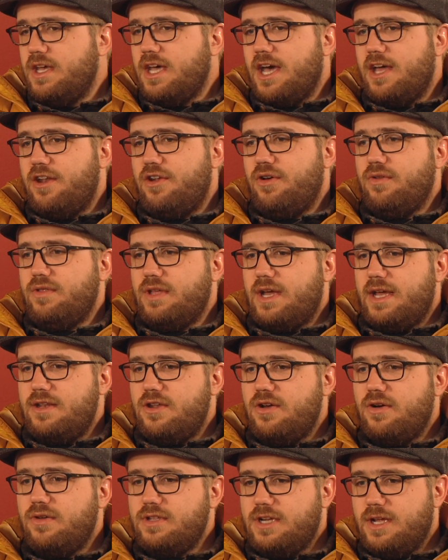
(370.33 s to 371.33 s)
I know
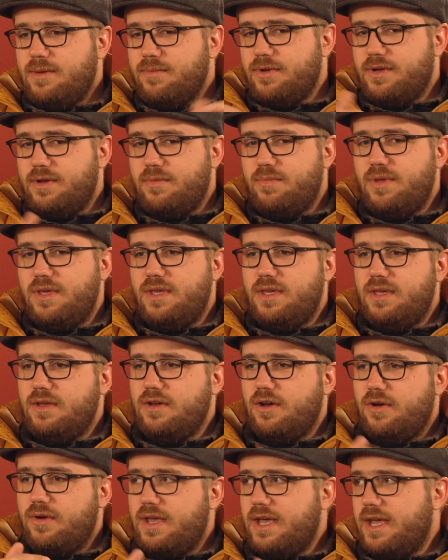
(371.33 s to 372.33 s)
that I'm gonna
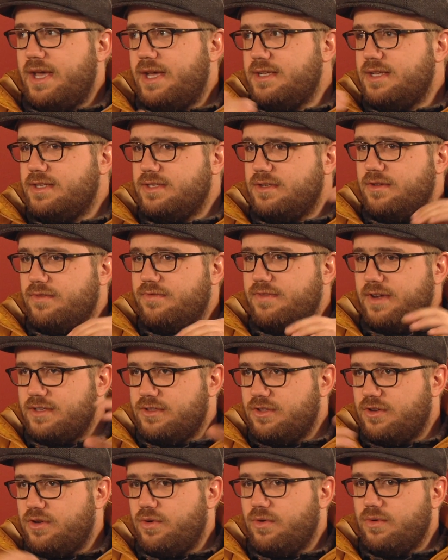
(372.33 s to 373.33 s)
be okay. It doesn't
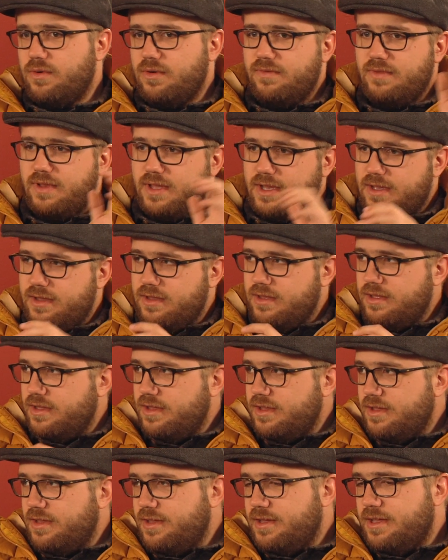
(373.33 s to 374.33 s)
affect the core of like
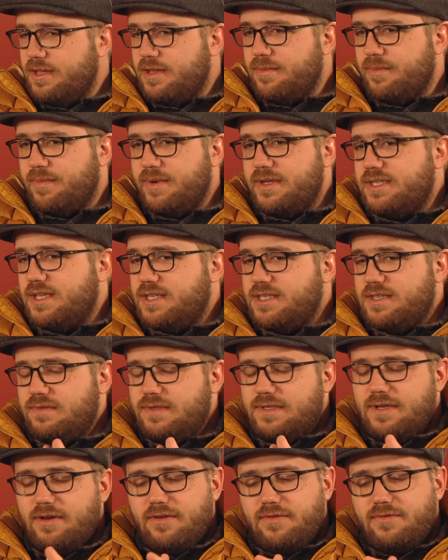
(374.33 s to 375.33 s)
my sense of
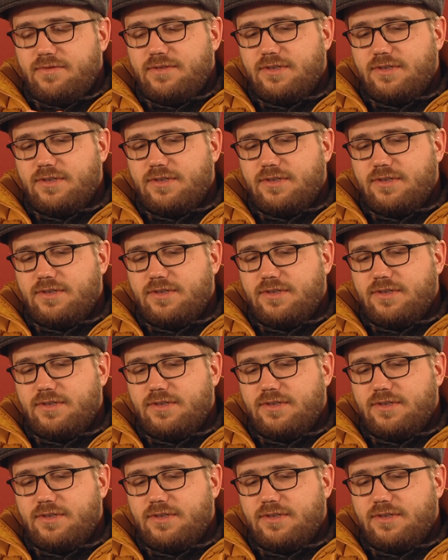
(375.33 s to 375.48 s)
self.